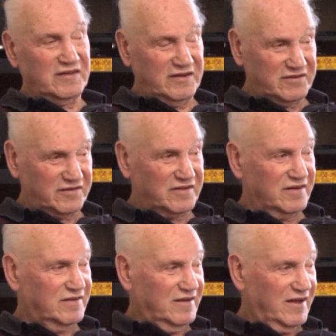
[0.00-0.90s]
into
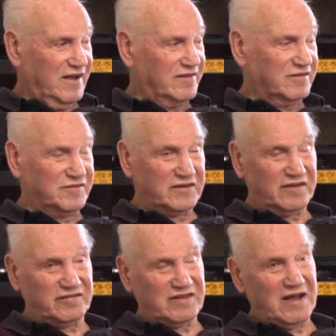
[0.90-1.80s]
the hands of the
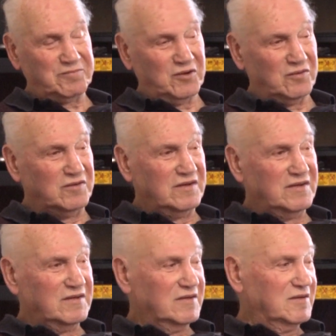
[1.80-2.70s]
Gestapo.
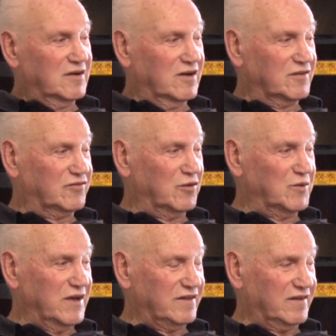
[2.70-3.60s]
So
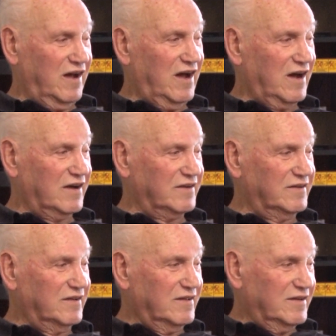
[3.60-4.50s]
we had to hide,
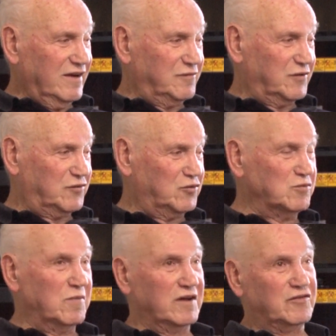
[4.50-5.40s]
and for 2
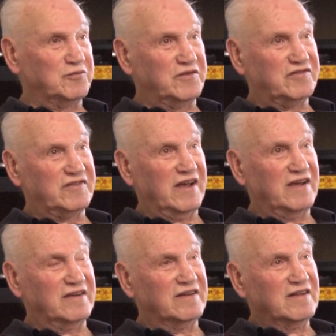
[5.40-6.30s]
months we
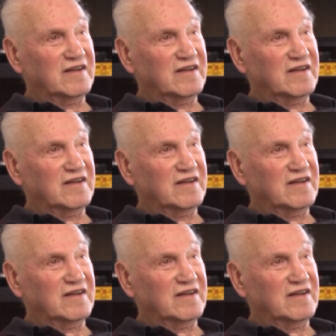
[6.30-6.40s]
stayed